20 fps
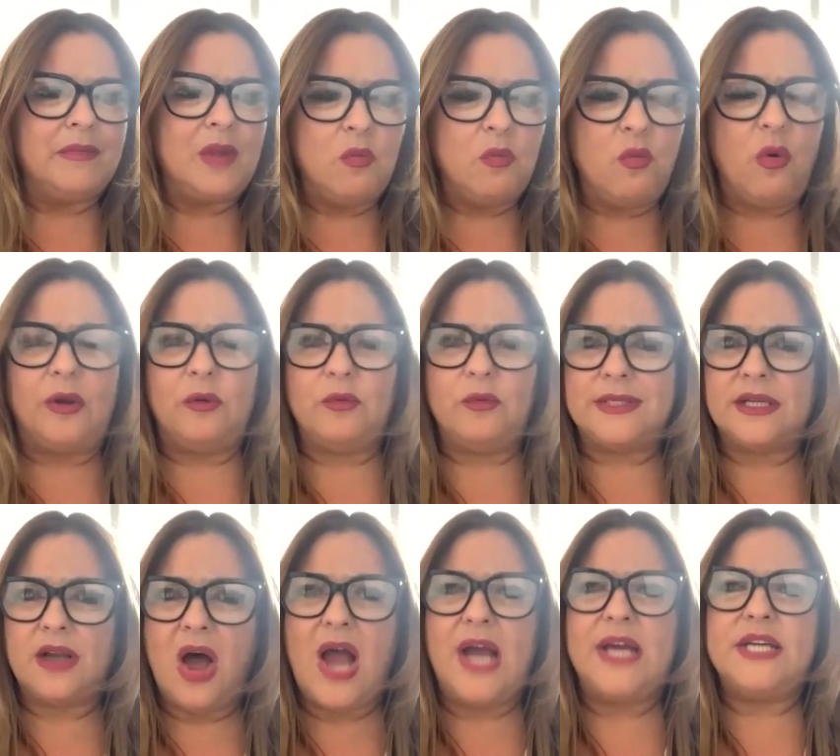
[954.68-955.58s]
what it was
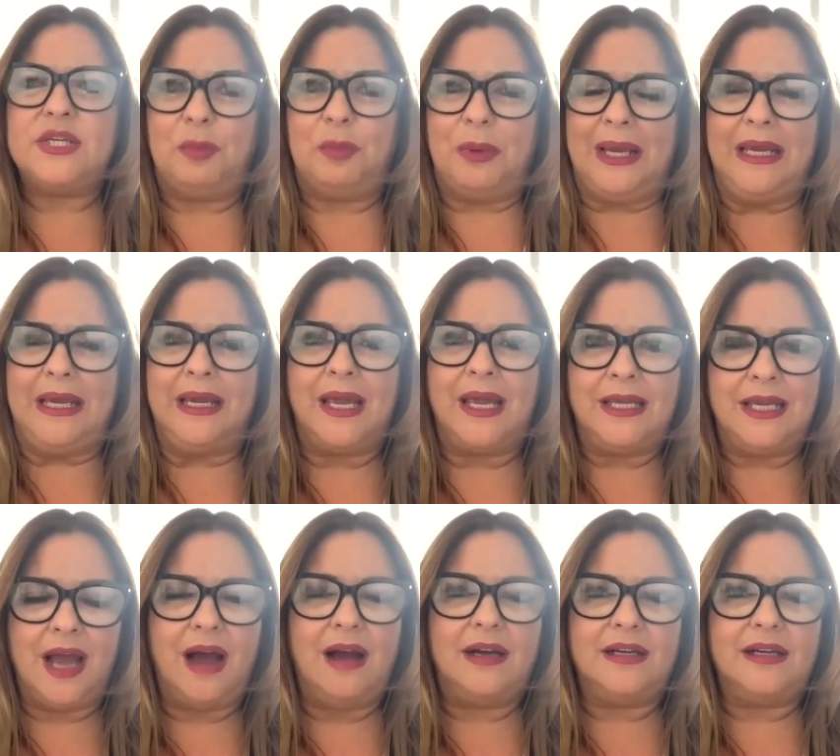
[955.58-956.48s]
like to be a
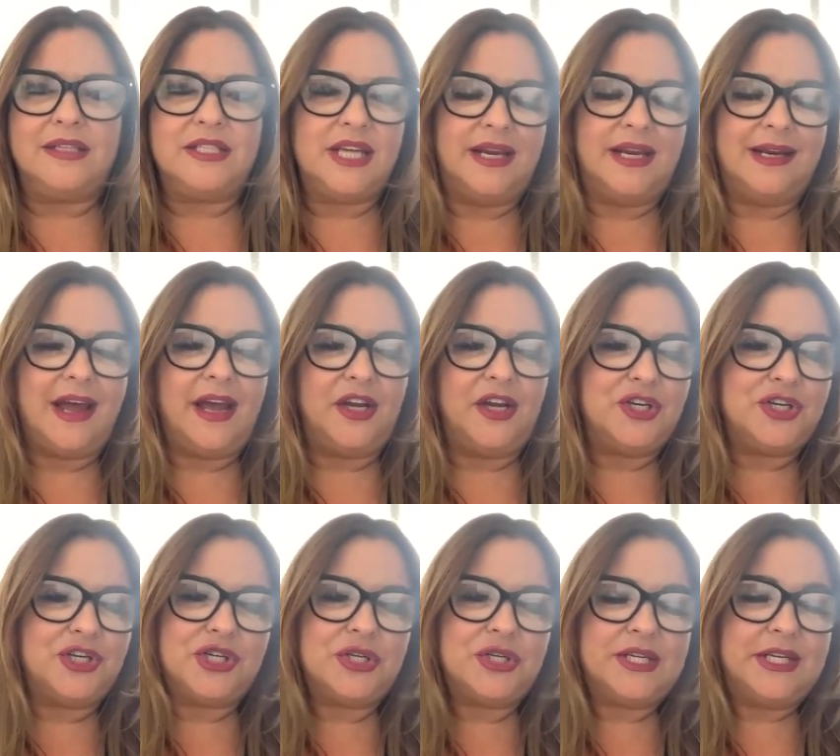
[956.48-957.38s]
young
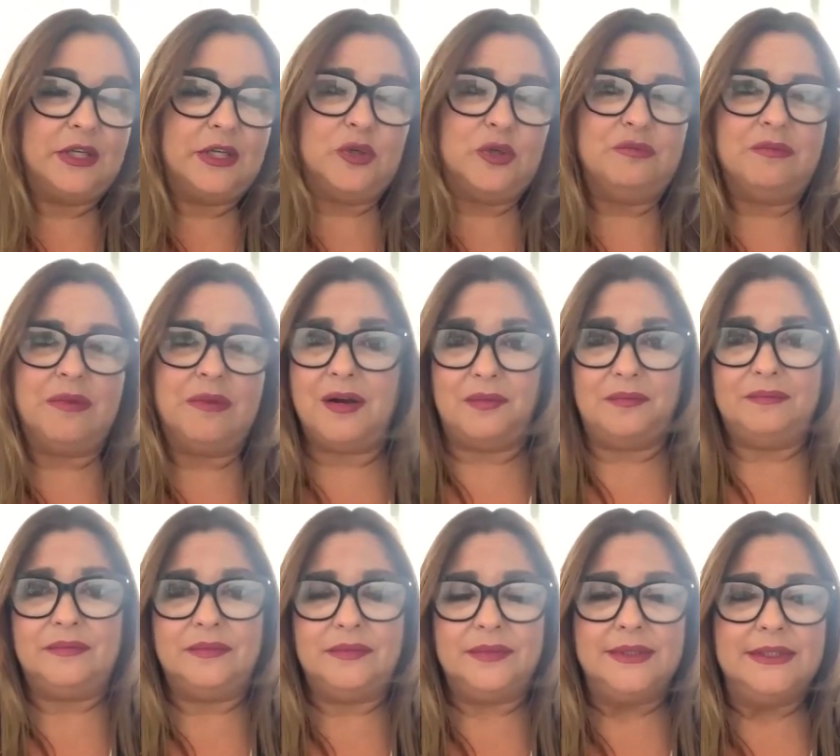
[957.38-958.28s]
teenage single
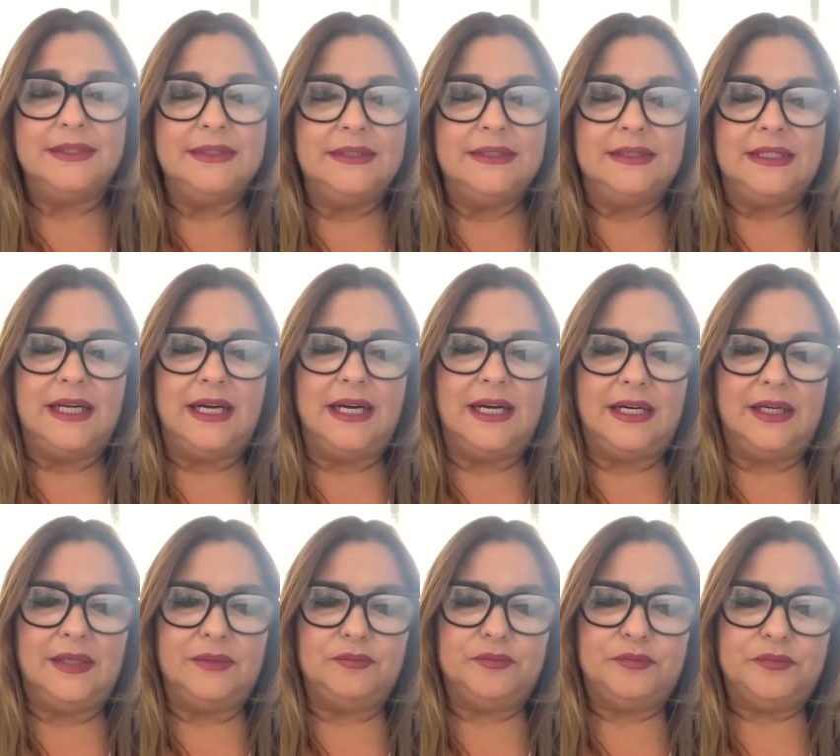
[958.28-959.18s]
mum.
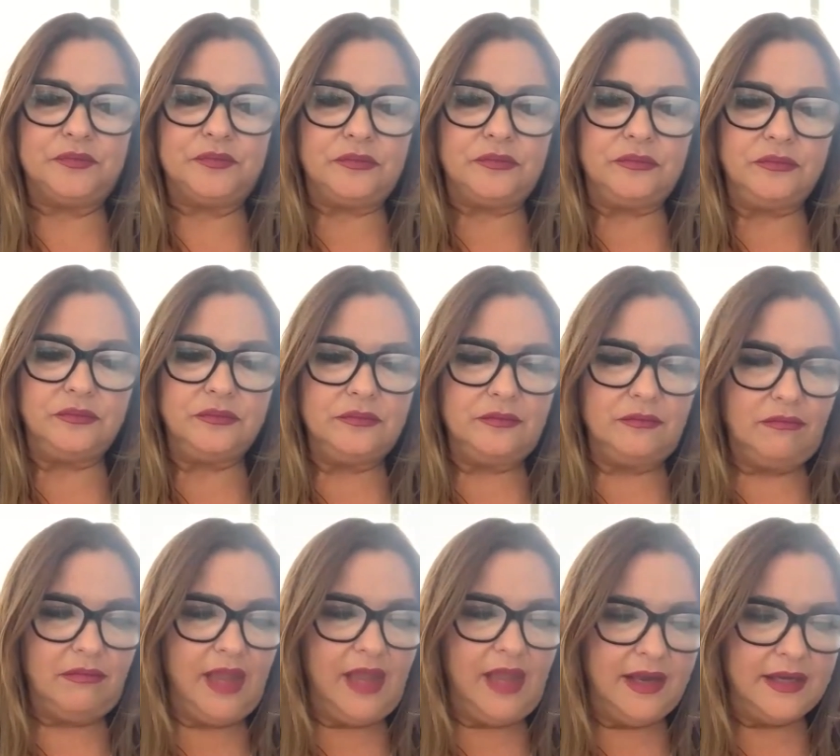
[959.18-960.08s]
Um,
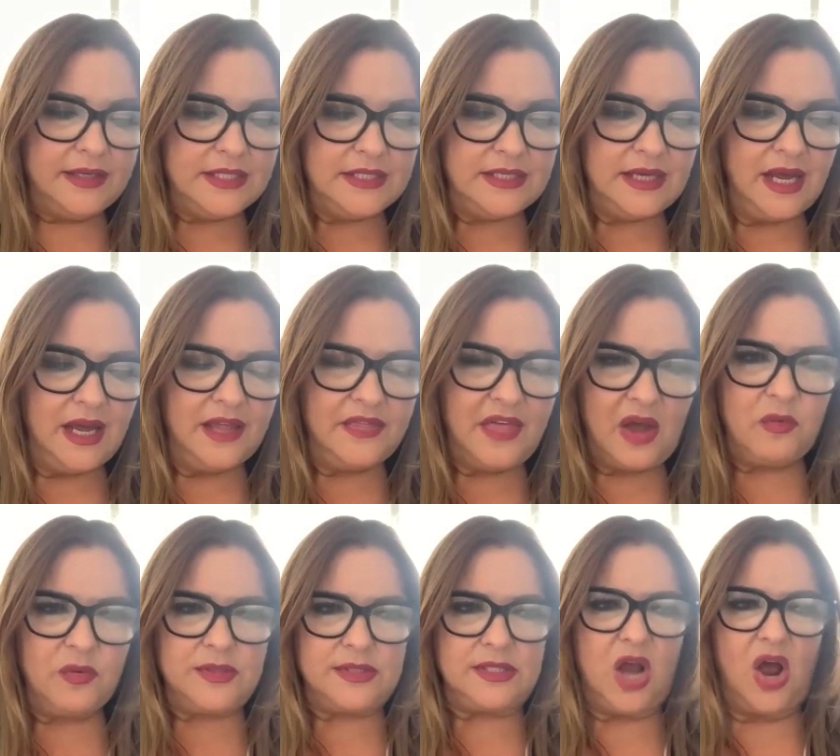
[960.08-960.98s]
and uh,
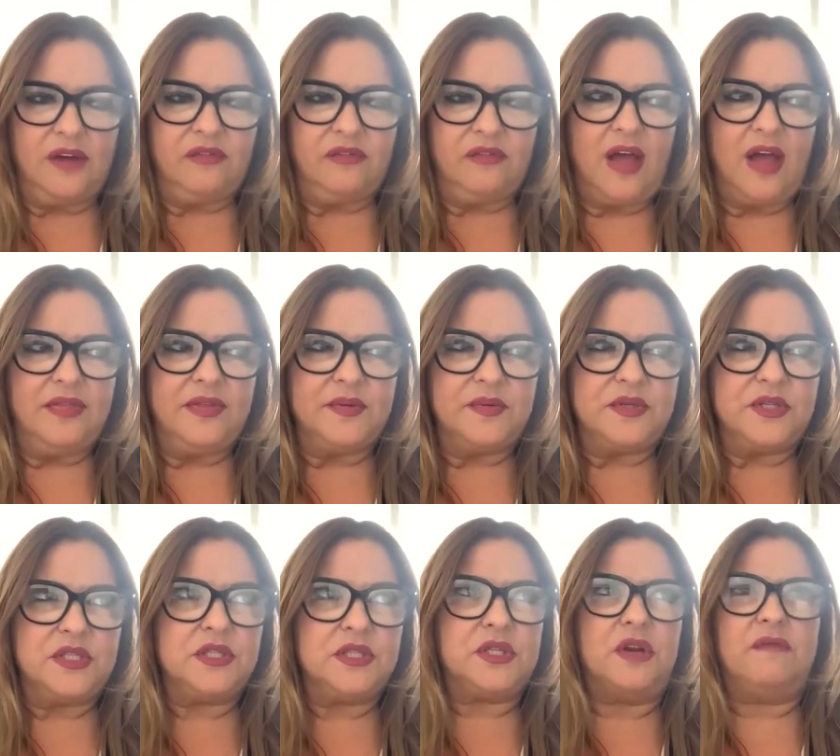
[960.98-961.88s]
that was kind of like the
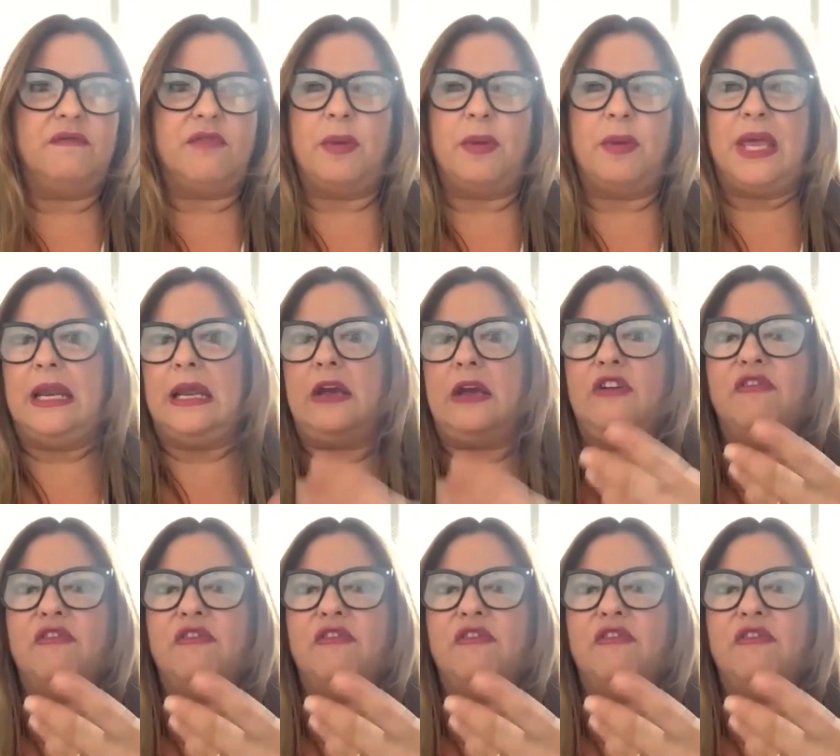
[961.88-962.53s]
sort of the beginning